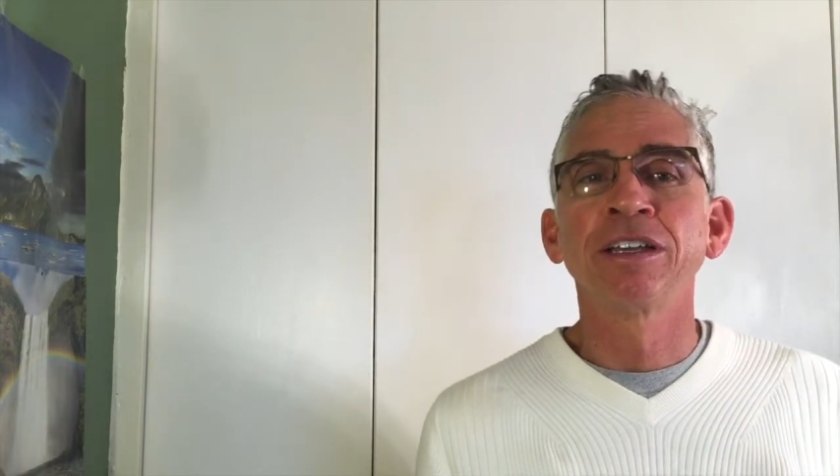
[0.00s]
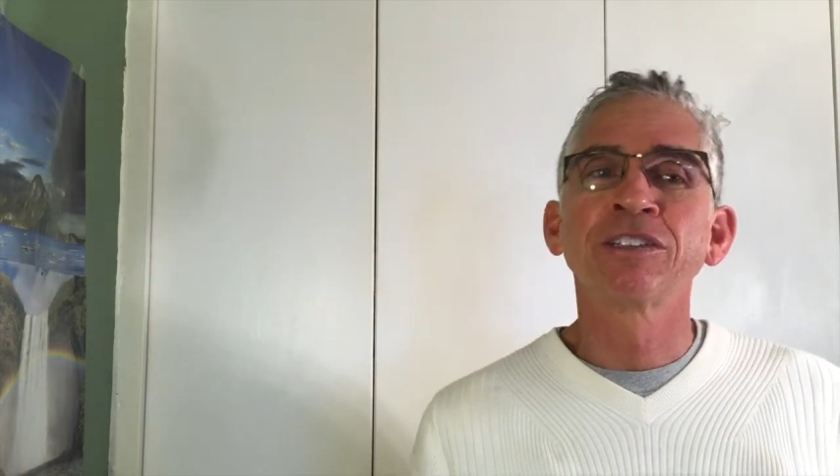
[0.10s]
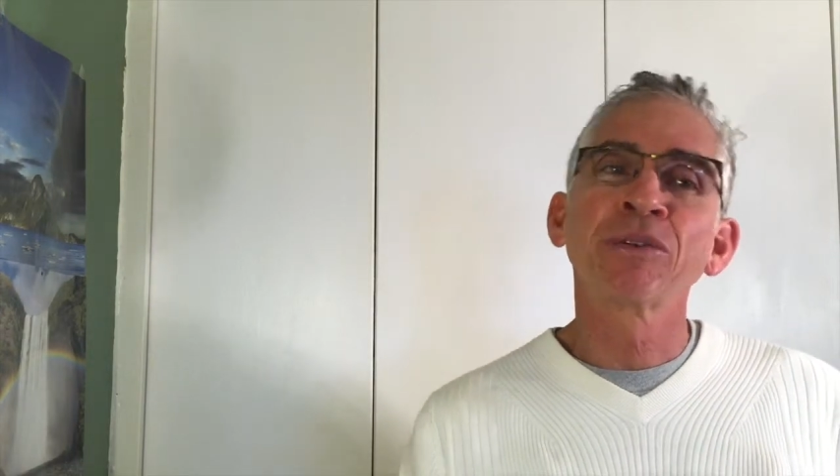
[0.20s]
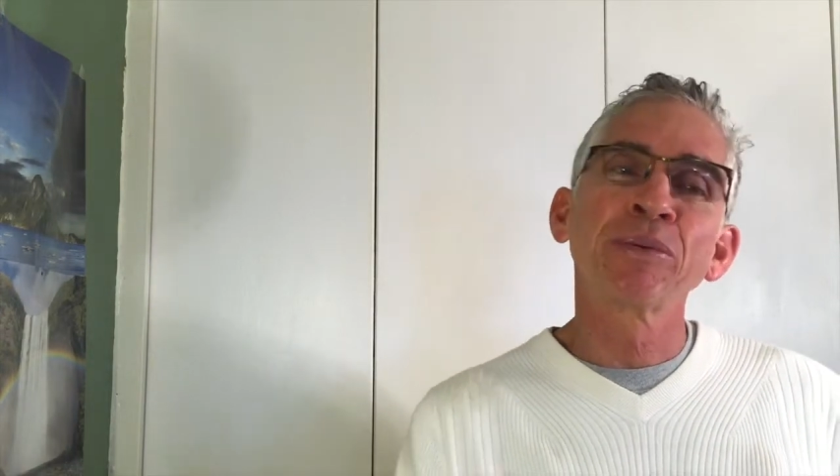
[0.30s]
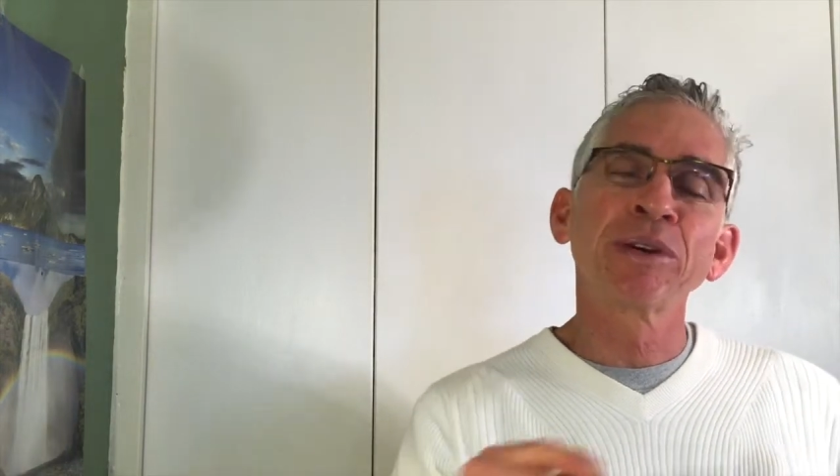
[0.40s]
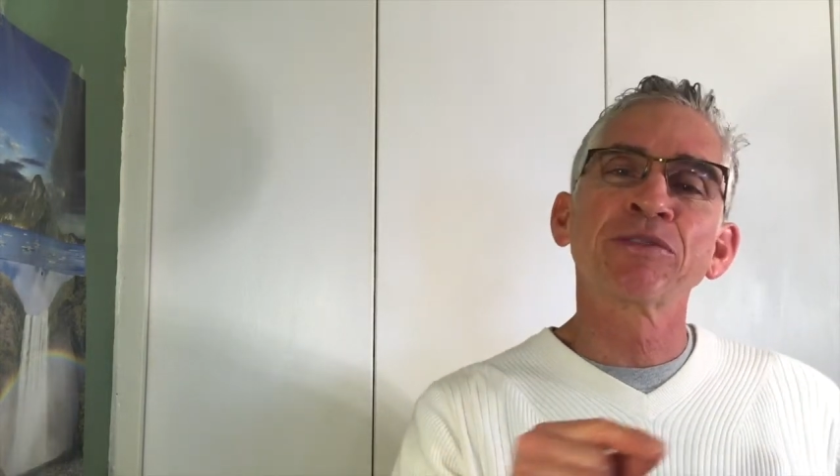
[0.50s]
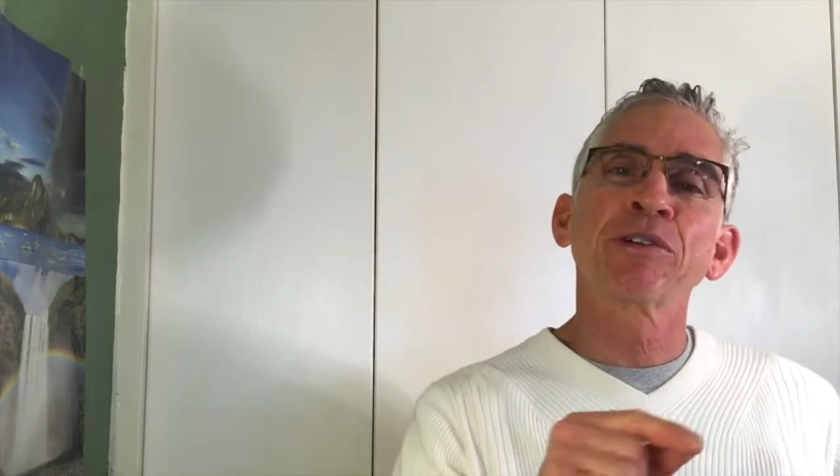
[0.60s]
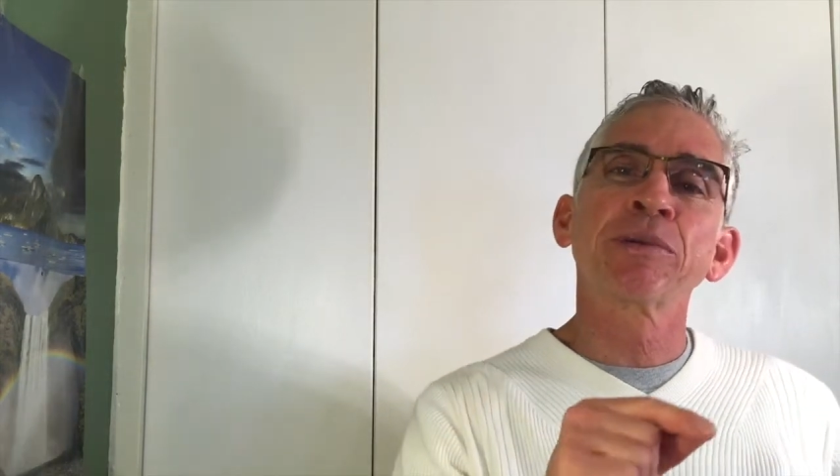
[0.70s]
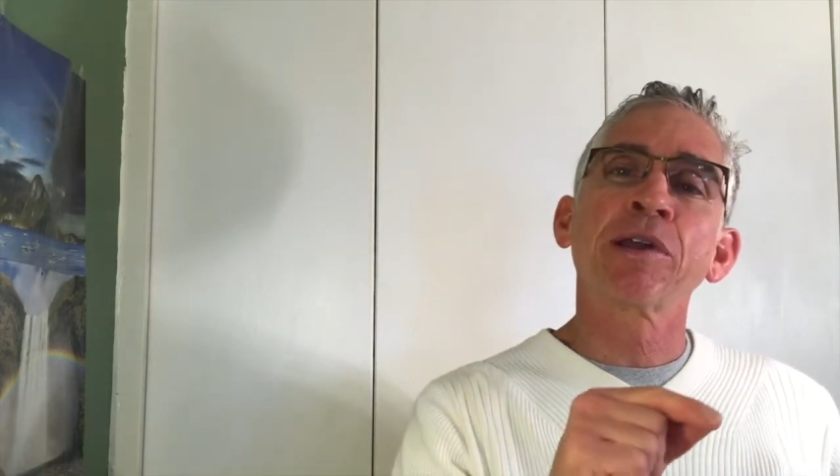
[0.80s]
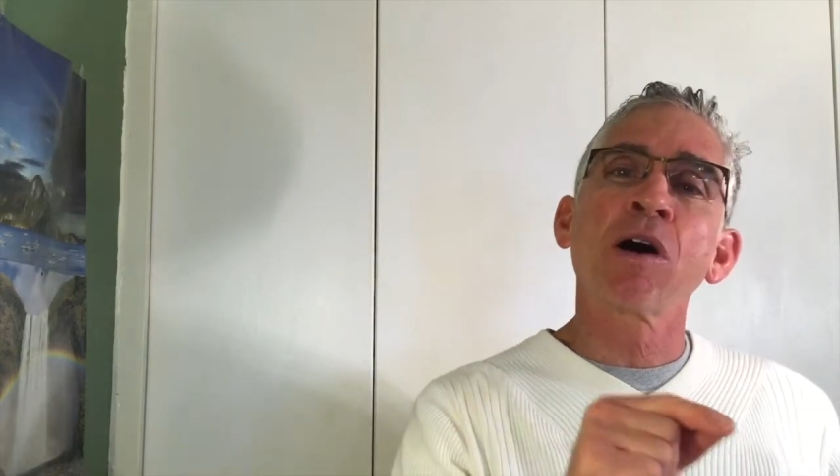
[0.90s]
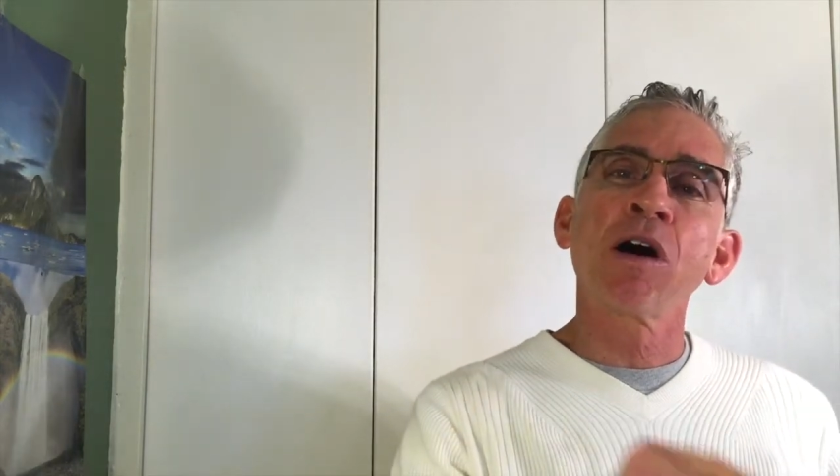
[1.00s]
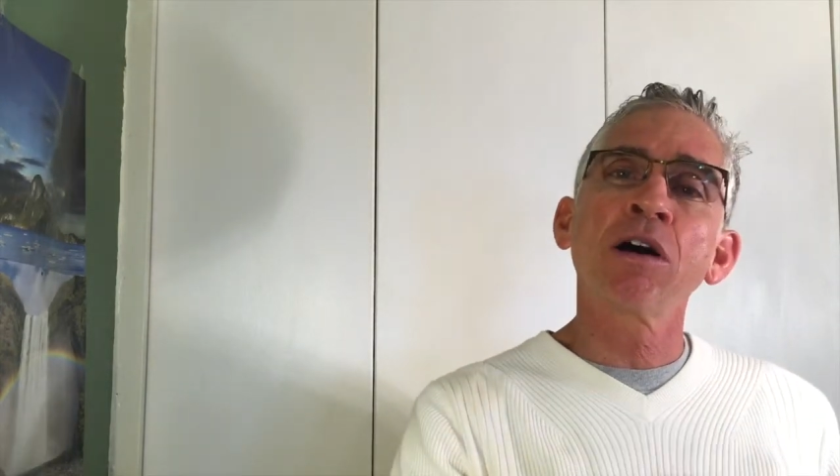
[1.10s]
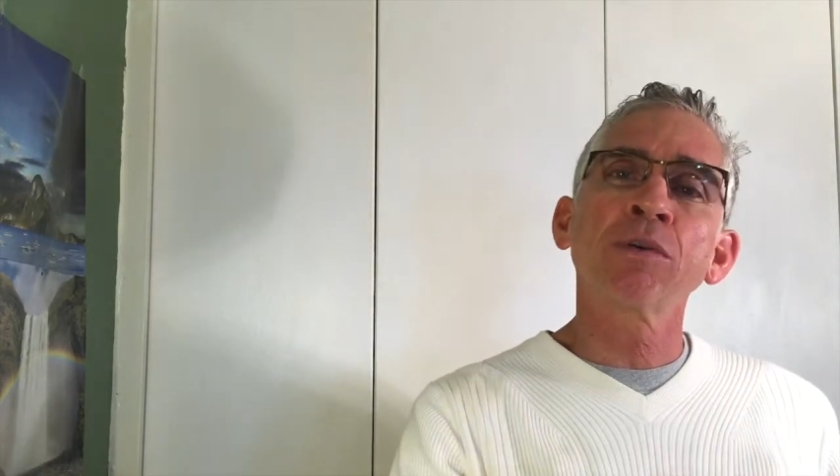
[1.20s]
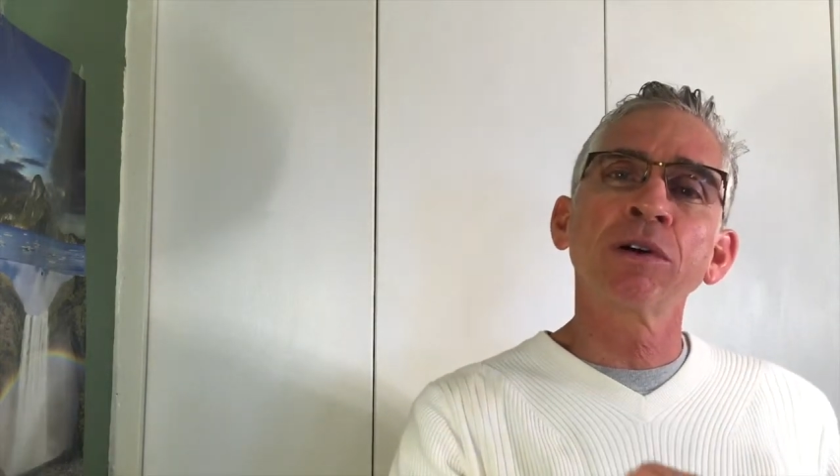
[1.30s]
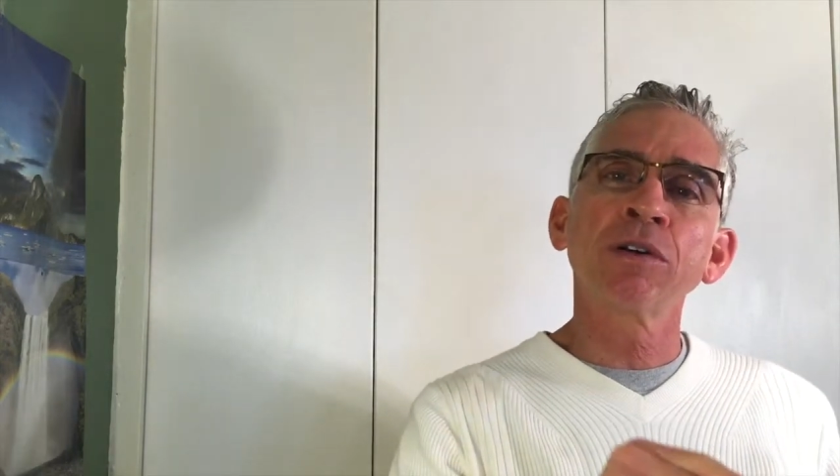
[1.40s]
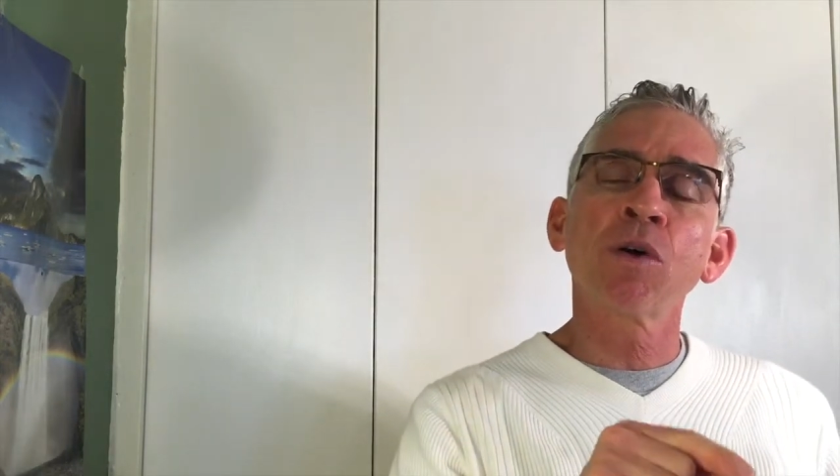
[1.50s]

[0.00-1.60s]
And so we went from an awkward,